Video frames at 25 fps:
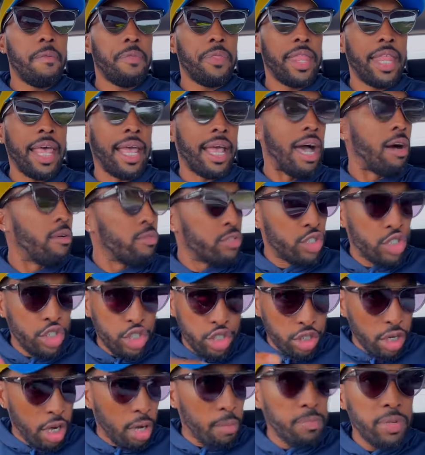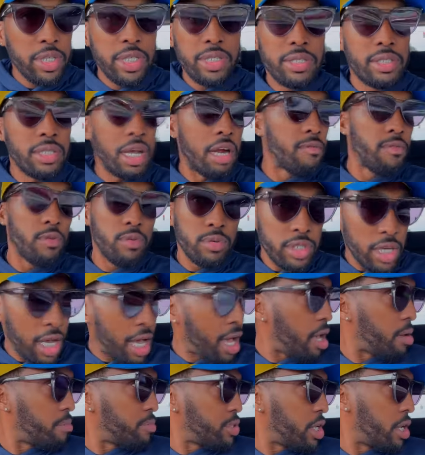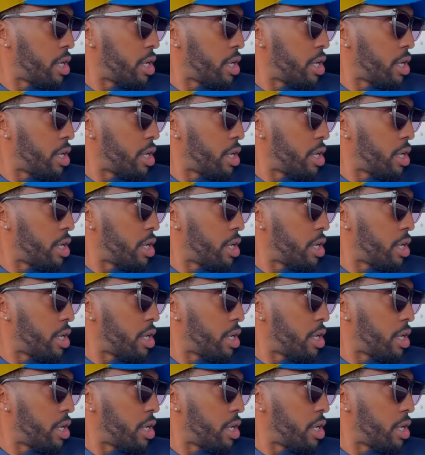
Like, I was jumped several times